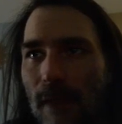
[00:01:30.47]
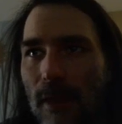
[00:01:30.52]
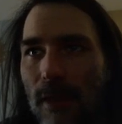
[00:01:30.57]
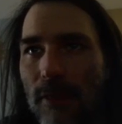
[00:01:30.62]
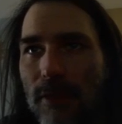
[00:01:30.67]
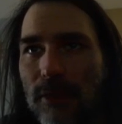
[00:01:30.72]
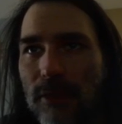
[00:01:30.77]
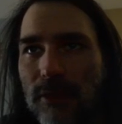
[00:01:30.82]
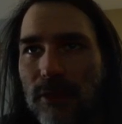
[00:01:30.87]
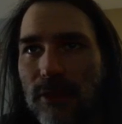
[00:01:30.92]

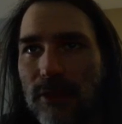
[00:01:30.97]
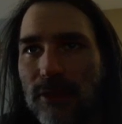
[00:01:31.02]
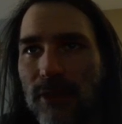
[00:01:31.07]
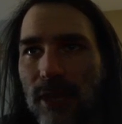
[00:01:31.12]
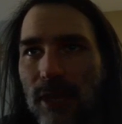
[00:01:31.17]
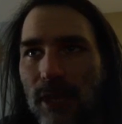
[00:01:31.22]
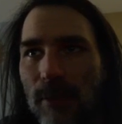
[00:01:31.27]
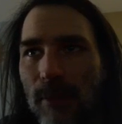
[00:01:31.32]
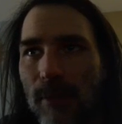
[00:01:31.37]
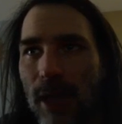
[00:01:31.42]
This
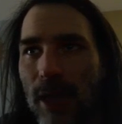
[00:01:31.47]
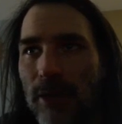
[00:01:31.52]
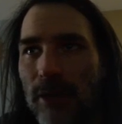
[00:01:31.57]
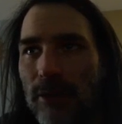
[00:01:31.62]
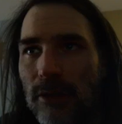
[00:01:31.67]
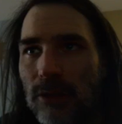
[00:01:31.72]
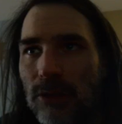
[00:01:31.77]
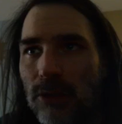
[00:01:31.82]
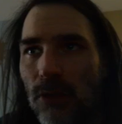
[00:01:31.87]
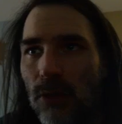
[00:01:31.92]
descending
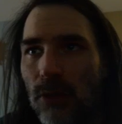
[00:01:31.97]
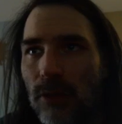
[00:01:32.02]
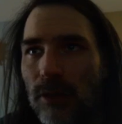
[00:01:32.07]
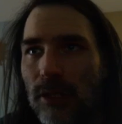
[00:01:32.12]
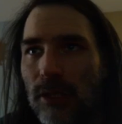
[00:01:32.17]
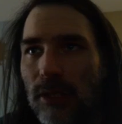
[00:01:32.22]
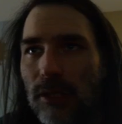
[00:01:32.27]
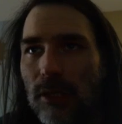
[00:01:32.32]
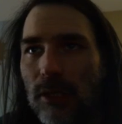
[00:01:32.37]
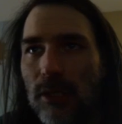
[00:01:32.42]
pattern is
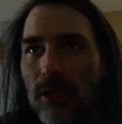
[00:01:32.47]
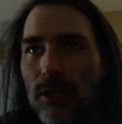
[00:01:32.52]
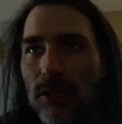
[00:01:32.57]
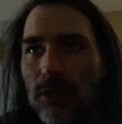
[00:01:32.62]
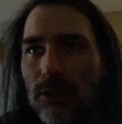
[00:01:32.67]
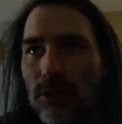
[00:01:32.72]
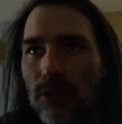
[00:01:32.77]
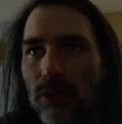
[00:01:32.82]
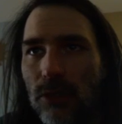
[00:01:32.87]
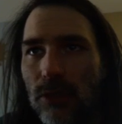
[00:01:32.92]
holding,
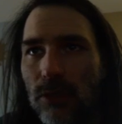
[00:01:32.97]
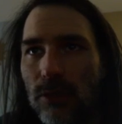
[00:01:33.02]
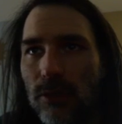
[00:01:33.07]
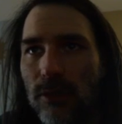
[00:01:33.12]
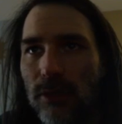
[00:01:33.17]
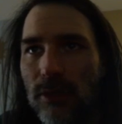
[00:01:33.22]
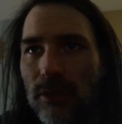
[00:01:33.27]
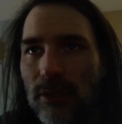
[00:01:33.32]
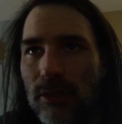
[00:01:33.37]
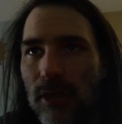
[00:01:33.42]
so
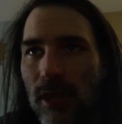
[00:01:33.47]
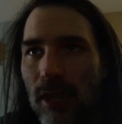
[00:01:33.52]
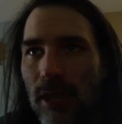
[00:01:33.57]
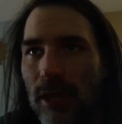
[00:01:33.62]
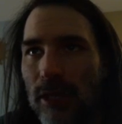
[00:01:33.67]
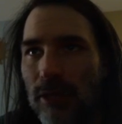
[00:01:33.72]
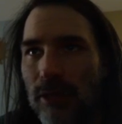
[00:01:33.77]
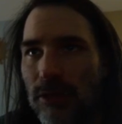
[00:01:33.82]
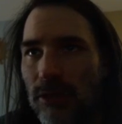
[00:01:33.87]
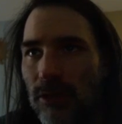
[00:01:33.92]
this
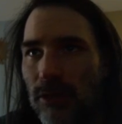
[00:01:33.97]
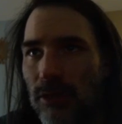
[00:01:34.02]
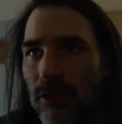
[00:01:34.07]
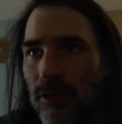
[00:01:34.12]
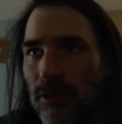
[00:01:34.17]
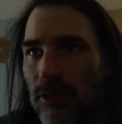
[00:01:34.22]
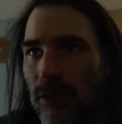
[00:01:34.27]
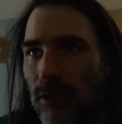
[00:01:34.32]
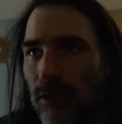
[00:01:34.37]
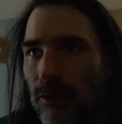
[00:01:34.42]
line, as you can
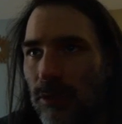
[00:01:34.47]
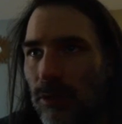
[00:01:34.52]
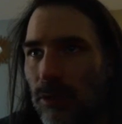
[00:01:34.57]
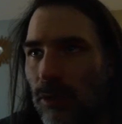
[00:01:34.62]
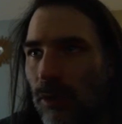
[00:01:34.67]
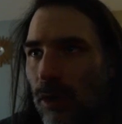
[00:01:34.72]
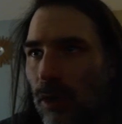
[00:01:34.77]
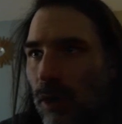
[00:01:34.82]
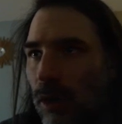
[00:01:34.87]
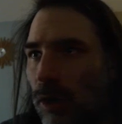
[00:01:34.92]
see, would
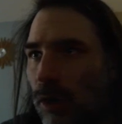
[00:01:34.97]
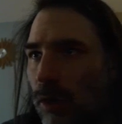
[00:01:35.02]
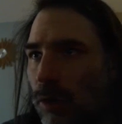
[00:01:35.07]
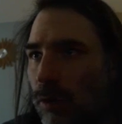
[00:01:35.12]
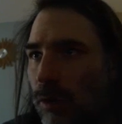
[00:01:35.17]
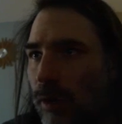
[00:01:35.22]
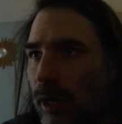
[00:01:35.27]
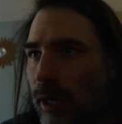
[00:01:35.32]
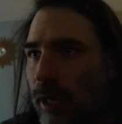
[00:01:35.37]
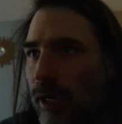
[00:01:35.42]
go all the
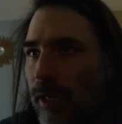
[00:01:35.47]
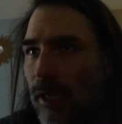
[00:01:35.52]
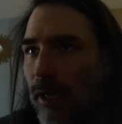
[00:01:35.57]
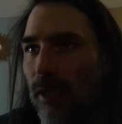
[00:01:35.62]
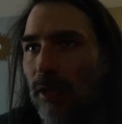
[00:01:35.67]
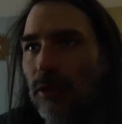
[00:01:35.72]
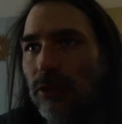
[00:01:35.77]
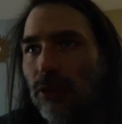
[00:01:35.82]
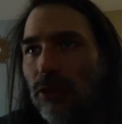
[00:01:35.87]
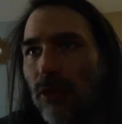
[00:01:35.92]
way.
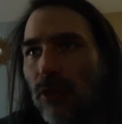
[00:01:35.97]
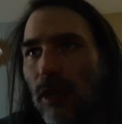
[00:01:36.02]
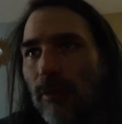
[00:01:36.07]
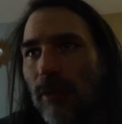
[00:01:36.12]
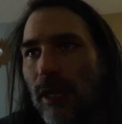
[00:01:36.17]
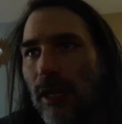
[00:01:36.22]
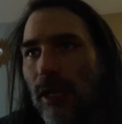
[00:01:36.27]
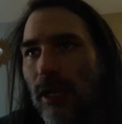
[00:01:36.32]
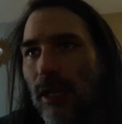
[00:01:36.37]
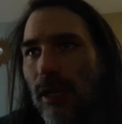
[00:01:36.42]
So I'm
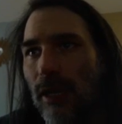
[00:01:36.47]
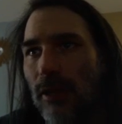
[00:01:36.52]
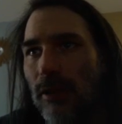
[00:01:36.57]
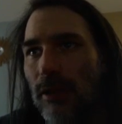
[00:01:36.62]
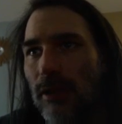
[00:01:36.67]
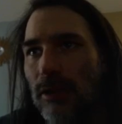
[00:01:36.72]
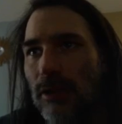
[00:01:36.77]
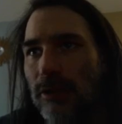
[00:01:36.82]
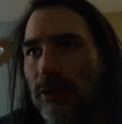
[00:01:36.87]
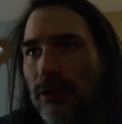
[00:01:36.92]
like,
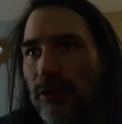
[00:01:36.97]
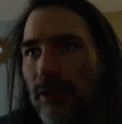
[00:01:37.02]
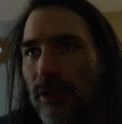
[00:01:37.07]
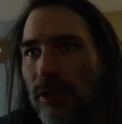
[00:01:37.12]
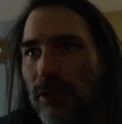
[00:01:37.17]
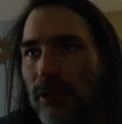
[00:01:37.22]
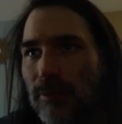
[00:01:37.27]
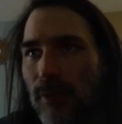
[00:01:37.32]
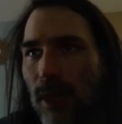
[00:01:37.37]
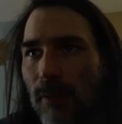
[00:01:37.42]
this looks like
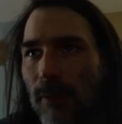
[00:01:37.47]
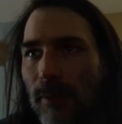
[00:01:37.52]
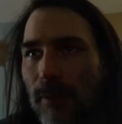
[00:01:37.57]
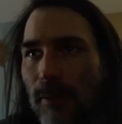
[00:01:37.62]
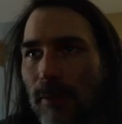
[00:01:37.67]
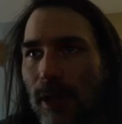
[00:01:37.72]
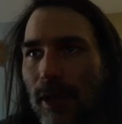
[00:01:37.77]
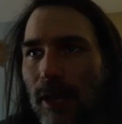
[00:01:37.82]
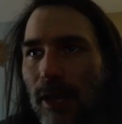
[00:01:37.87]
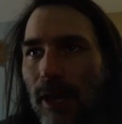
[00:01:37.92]
it's popping
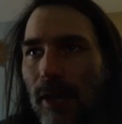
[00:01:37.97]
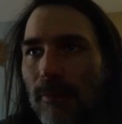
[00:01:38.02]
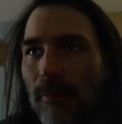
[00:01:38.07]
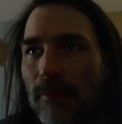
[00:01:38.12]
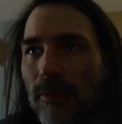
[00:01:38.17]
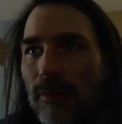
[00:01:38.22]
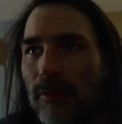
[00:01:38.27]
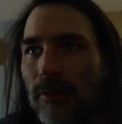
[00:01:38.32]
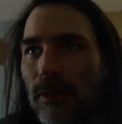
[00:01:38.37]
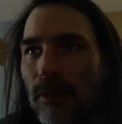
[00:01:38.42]
back up.
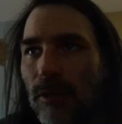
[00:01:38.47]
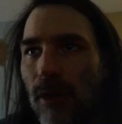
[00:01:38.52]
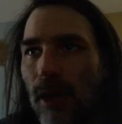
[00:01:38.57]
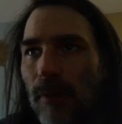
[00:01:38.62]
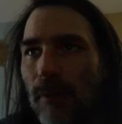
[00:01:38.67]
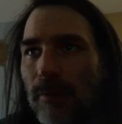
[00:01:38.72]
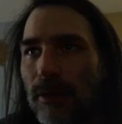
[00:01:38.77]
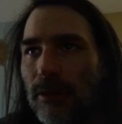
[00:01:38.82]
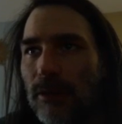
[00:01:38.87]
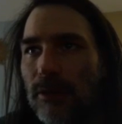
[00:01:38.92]
The
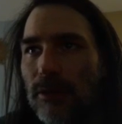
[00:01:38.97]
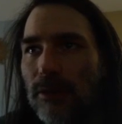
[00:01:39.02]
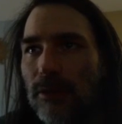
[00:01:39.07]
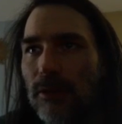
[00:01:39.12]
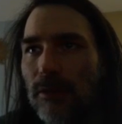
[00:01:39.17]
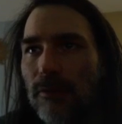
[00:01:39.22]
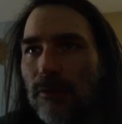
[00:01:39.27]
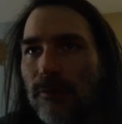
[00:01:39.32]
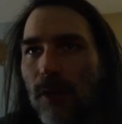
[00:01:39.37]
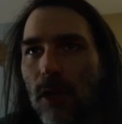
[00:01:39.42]
VWAP is
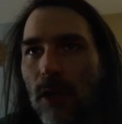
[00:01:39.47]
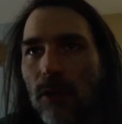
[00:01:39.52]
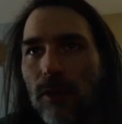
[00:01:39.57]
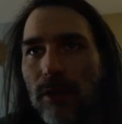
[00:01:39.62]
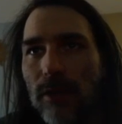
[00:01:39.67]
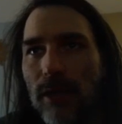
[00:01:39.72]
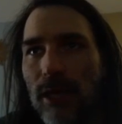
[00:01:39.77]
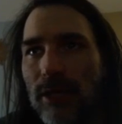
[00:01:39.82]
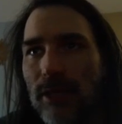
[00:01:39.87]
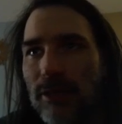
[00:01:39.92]

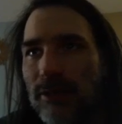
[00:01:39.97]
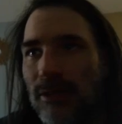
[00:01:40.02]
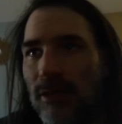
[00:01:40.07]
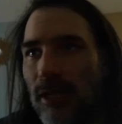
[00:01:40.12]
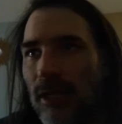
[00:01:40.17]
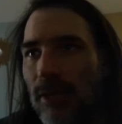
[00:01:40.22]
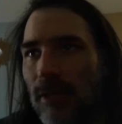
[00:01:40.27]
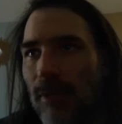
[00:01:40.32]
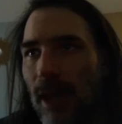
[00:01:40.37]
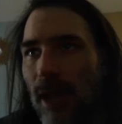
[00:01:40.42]
following that
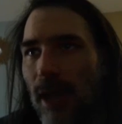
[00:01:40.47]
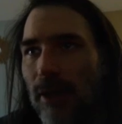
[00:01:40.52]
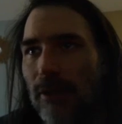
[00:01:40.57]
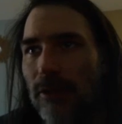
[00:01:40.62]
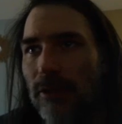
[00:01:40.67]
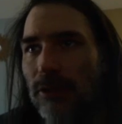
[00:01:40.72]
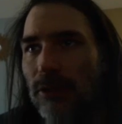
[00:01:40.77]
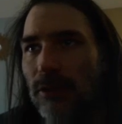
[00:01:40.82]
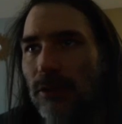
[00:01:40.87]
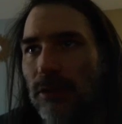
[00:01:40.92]
descending
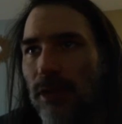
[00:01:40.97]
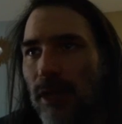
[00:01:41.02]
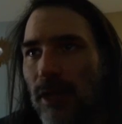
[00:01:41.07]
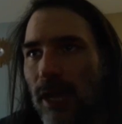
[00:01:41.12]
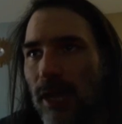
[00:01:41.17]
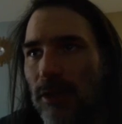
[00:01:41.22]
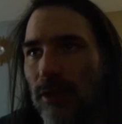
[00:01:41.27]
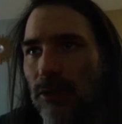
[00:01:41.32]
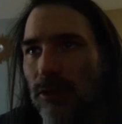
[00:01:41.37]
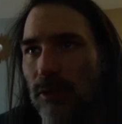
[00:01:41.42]
pattern, so it's going to
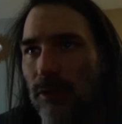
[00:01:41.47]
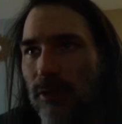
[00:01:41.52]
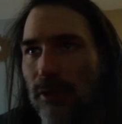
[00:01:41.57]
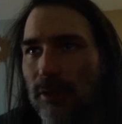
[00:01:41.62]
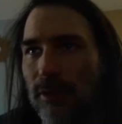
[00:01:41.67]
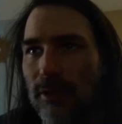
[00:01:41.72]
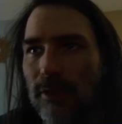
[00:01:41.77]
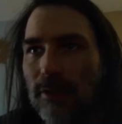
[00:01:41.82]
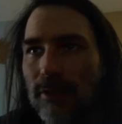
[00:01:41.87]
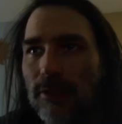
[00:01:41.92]
act as
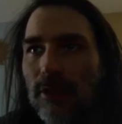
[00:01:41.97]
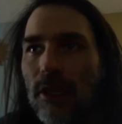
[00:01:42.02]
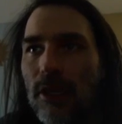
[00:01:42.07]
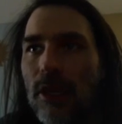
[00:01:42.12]
resistance.